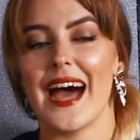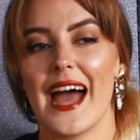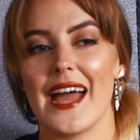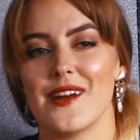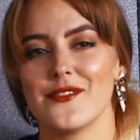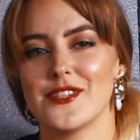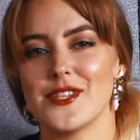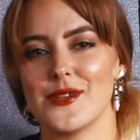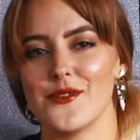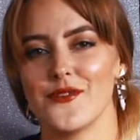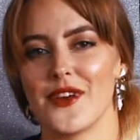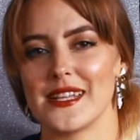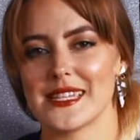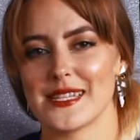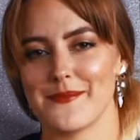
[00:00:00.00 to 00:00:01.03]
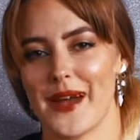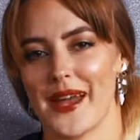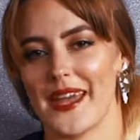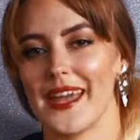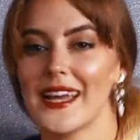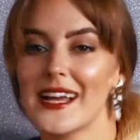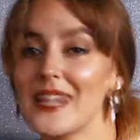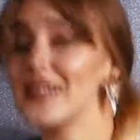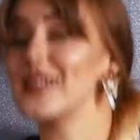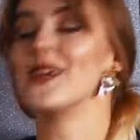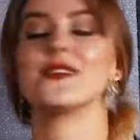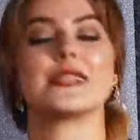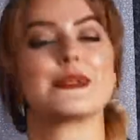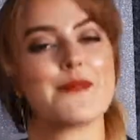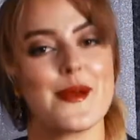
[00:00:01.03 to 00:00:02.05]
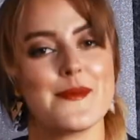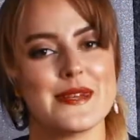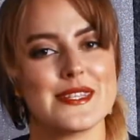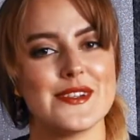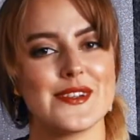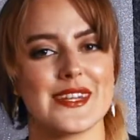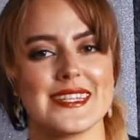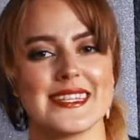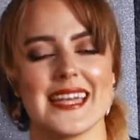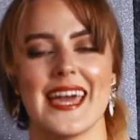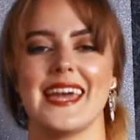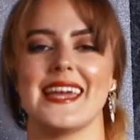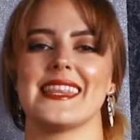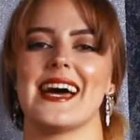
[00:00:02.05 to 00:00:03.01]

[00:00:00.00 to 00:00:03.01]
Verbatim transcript: I have 2 friends in my closest premise you could say